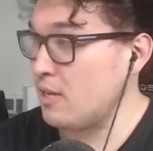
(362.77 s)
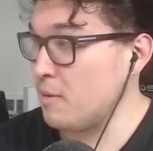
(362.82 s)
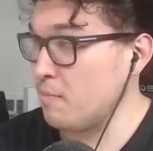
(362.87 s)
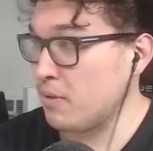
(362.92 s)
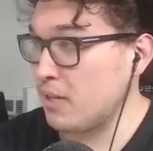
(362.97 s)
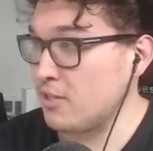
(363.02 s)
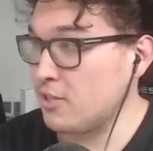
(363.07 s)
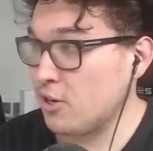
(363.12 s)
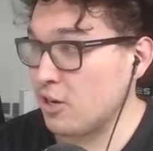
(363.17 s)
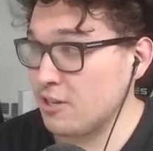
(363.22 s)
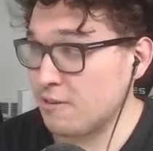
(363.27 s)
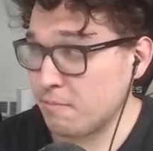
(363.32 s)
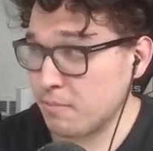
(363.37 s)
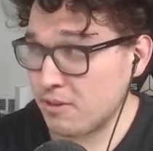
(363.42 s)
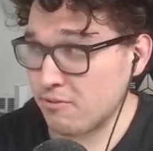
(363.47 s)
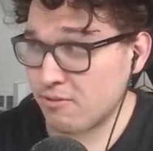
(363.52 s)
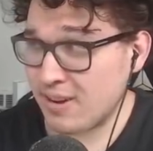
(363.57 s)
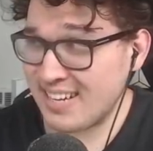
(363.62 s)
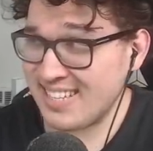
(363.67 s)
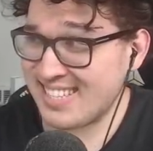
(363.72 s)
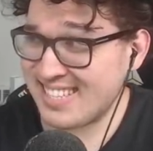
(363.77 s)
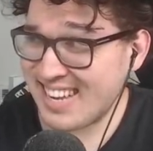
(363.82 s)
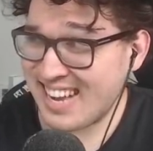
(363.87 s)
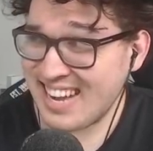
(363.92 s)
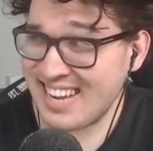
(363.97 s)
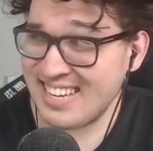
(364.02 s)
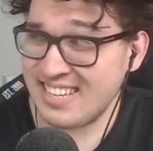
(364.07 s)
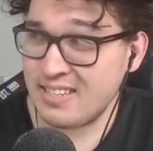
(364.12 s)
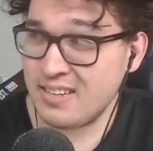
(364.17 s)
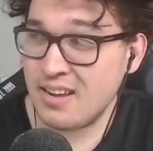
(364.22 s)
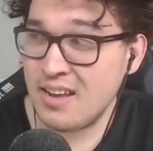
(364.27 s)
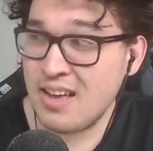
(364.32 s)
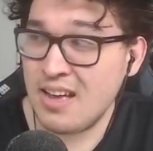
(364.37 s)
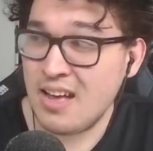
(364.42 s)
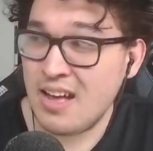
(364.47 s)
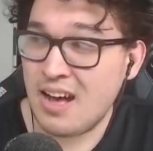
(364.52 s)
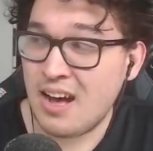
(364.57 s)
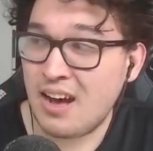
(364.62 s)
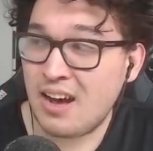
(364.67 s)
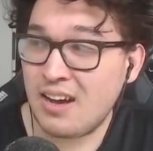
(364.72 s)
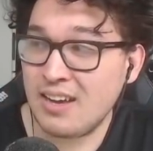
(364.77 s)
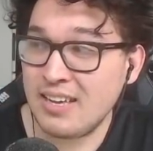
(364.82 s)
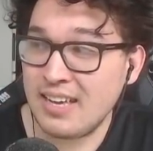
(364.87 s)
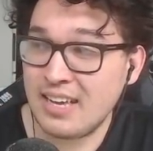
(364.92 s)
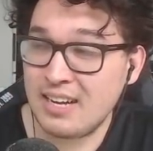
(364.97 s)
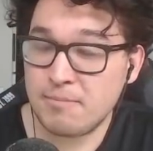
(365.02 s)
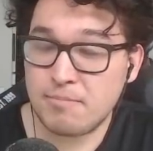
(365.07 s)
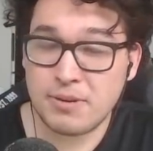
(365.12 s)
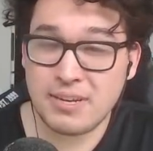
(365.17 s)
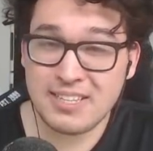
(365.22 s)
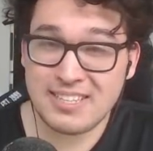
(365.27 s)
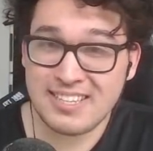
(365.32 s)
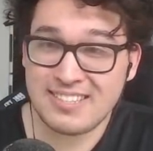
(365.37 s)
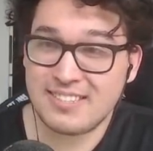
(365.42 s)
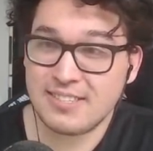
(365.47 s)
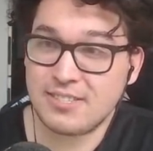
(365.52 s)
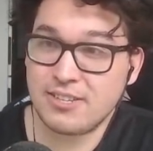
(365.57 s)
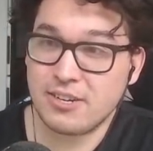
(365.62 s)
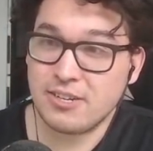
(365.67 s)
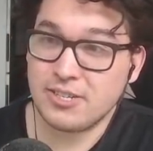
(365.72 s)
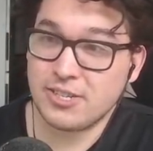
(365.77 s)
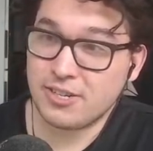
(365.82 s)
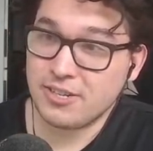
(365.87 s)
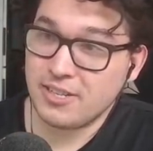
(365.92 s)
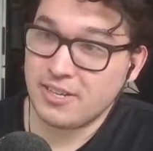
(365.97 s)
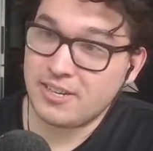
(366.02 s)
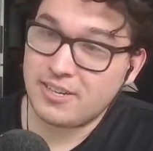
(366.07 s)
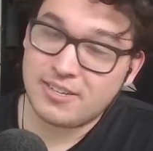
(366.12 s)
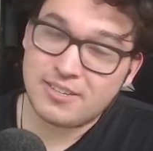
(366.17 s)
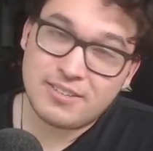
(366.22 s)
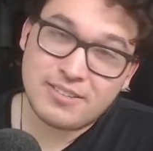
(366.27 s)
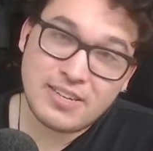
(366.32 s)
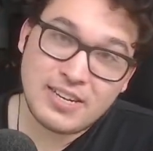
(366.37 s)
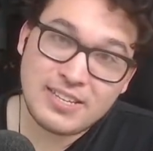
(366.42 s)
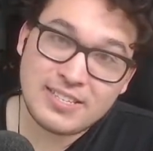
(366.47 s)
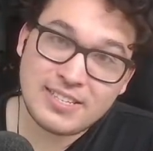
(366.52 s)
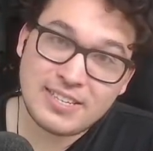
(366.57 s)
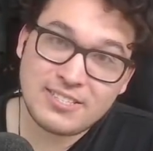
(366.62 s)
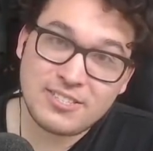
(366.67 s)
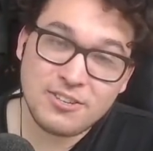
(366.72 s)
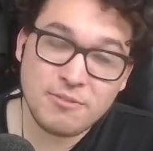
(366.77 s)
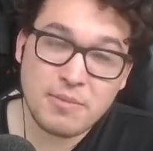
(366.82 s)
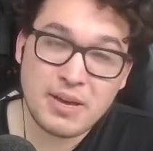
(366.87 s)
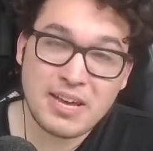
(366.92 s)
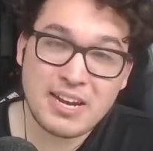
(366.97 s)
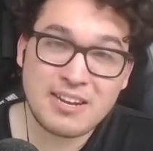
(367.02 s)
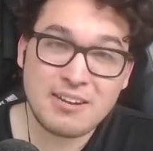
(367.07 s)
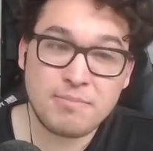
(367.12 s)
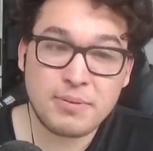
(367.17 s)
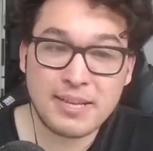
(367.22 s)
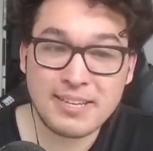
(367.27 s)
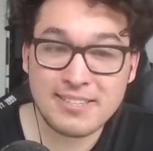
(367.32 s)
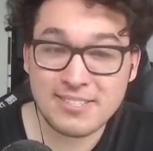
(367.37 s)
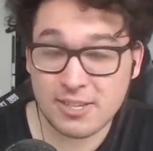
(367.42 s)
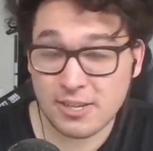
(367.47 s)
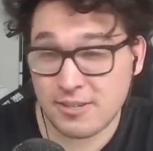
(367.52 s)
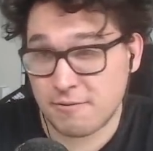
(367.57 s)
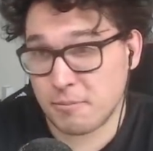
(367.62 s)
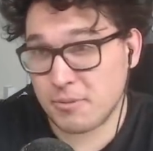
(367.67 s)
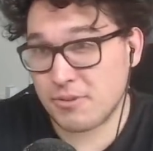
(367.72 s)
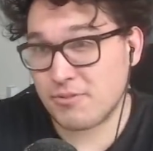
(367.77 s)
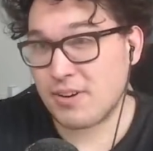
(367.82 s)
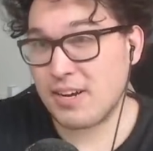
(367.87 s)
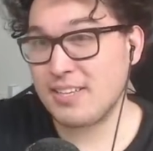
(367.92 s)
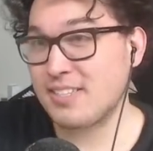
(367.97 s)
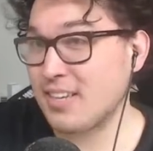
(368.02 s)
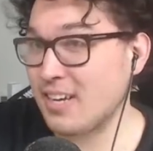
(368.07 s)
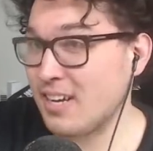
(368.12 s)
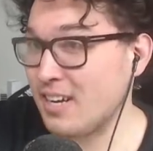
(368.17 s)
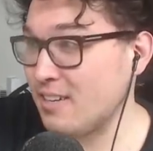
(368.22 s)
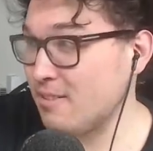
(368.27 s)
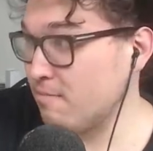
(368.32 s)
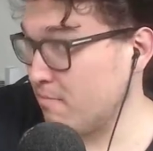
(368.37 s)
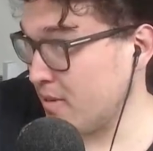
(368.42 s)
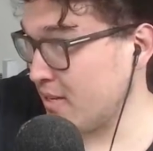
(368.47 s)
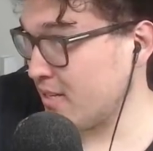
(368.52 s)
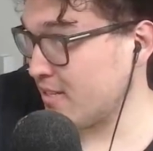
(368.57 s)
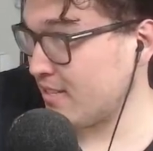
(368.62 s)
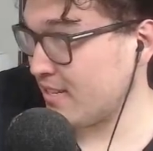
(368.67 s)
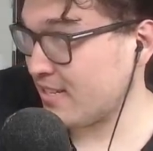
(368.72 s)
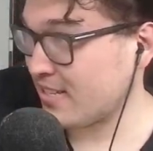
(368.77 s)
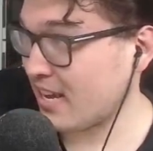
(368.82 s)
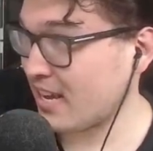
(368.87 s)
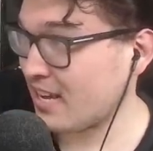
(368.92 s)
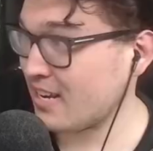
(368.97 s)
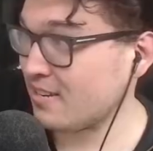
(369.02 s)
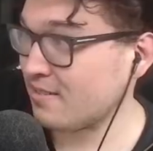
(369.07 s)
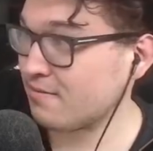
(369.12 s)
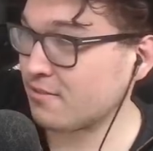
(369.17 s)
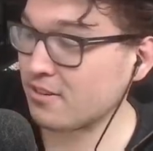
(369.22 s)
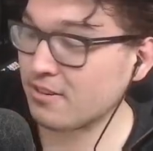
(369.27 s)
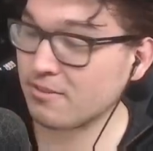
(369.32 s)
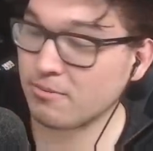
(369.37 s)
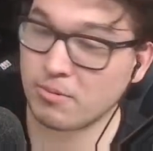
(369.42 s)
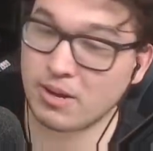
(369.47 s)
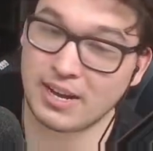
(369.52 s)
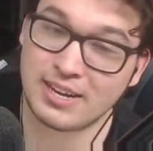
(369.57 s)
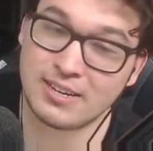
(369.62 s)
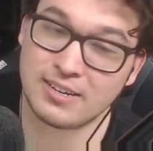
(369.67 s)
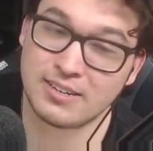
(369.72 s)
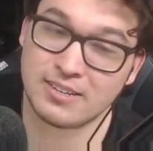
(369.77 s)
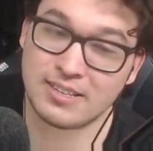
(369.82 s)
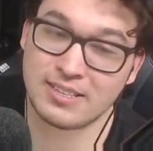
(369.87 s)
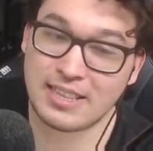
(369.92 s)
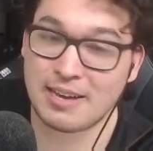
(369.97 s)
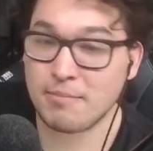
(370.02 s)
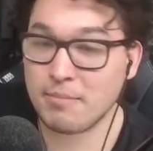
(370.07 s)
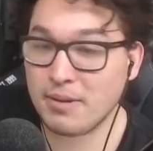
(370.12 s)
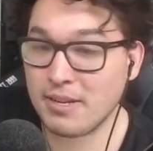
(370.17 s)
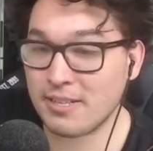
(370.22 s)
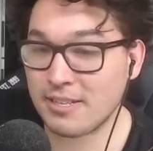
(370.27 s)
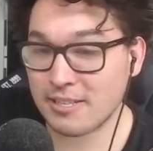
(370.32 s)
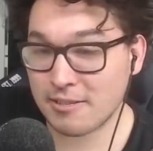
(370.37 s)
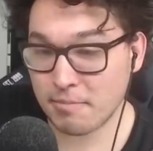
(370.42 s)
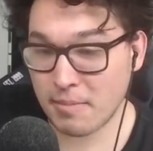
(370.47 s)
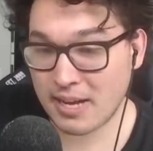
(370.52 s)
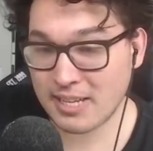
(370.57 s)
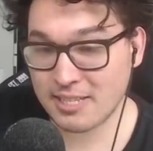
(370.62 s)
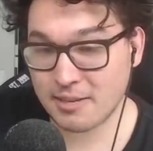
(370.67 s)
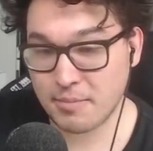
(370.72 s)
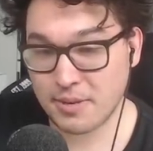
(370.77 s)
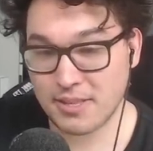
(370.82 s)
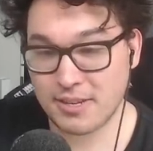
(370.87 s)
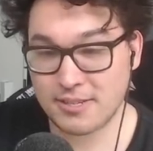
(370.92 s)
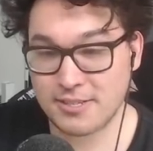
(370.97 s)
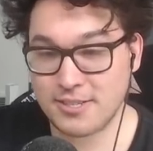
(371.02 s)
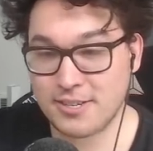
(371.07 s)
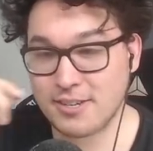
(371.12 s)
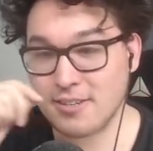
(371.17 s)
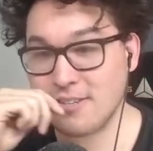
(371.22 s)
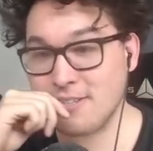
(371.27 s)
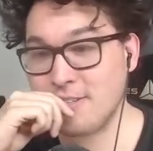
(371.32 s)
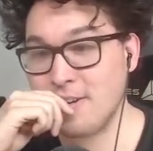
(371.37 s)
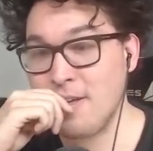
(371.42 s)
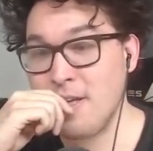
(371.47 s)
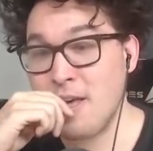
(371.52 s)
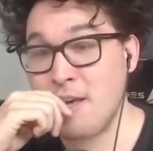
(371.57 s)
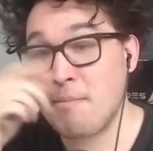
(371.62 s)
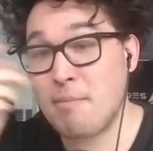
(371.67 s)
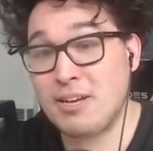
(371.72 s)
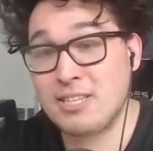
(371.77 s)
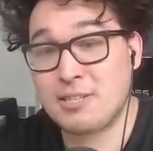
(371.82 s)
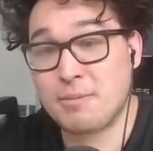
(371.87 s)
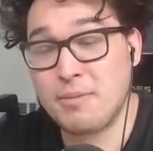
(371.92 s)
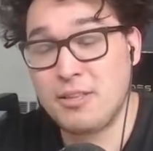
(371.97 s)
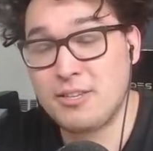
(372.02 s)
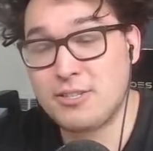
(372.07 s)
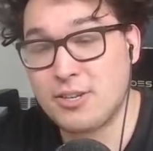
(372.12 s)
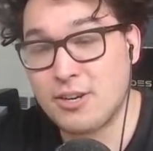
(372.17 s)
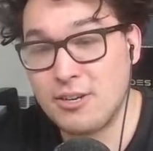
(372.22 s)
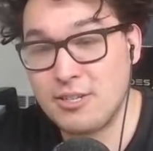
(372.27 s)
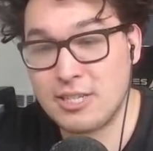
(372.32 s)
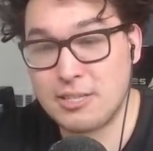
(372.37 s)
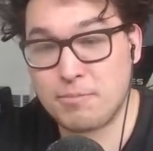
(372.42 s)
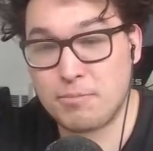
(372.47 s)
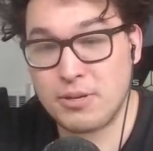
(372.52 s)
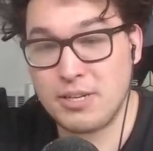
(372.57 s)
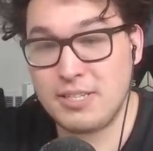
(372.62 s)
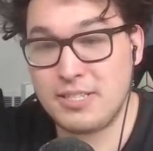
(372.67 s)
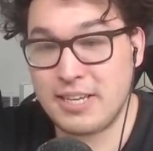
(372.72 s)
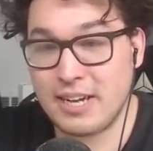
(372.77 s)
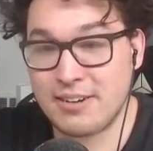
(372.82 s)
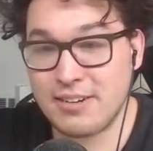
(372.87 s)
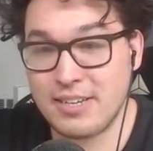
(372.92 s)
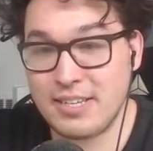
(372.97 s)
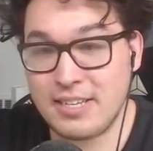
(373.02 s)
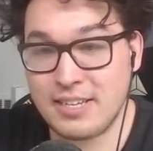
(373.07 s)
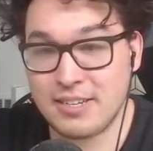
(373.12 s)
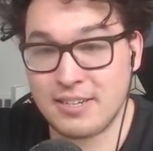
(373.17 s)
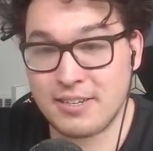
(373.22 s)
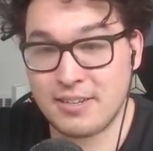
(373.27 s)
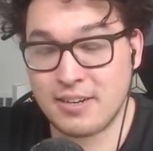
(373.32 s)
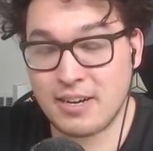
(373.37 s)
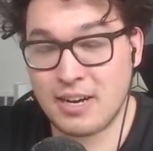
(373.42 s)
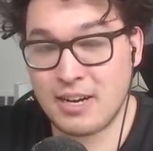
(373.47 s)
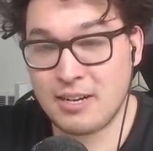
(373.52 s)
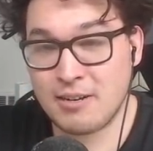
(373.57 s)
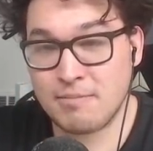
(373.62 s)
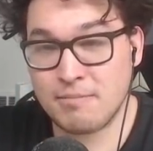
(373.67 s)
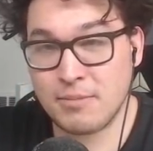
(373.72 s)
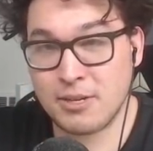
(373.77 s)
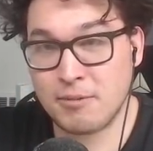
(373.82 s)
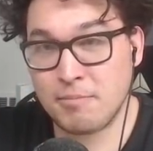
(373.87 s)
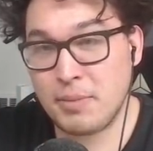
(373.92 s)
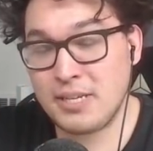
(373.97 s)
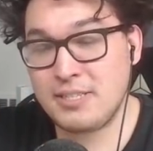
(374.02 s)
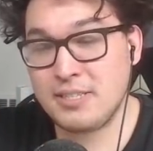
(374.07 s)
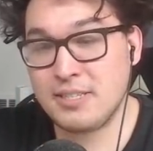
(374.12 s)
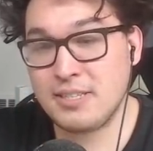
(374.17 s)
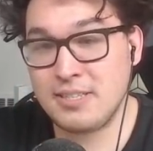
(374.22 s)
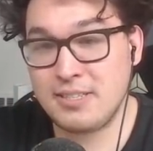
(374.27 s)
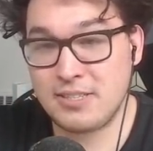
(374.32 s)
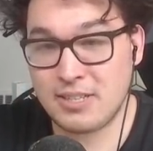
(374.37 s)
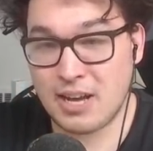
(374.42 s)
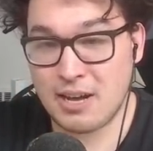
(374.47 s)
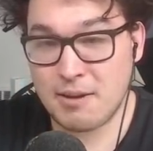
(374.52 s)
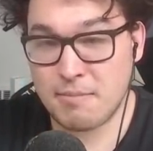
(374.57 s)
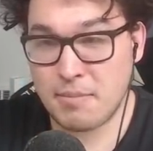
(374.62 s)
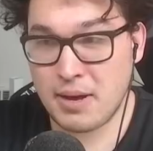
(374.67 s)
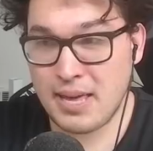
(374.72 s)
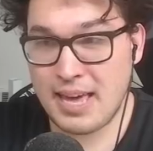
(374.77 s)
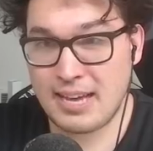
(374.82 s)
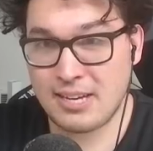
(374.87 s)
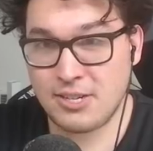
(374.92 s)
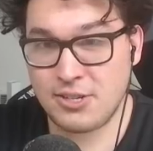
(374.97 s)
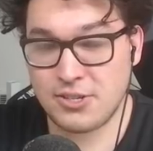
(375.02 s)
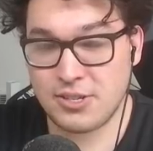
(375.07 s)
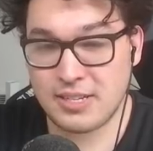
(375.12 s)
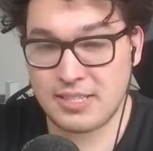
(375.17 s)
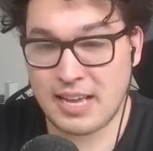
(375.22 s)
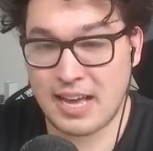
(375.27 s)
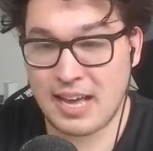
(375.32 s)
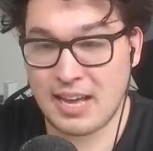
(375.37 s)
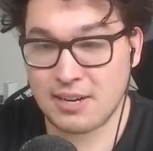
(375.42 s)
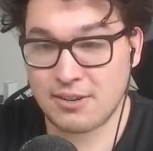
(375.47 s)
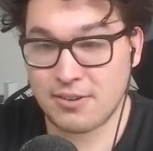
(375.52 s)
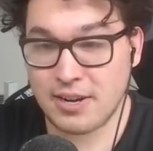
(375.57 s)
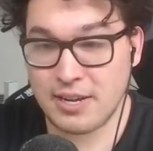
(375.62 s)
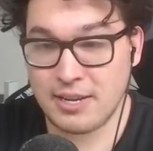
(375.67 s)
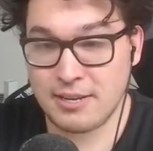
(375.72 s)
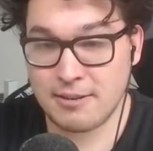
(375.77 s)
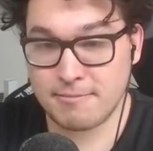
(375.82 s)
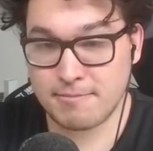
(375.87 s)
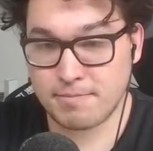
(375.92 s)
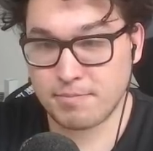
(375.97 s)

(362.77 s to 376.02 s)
He played Scourge from the right side. He had a pretty decent Scourge earlier, and he's at 2 mana. Playing Scourge from the right side means he's had it for a while, and that means it's Mask Mother Scourge. Mask Mother Scourge is pretty scary here. It'll basically stop my extra attack, right?